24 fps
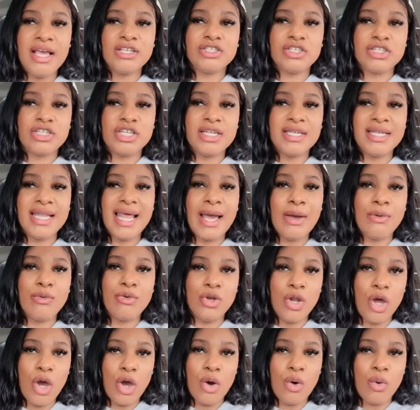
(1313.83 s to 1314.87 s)
So to now
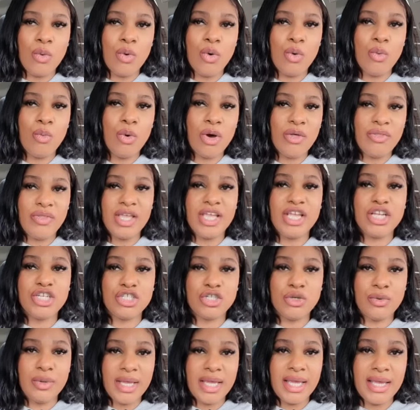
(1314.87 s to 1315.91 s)
know what the
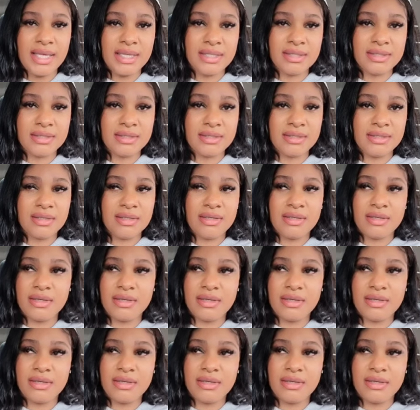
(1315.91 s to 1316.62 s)
issue is,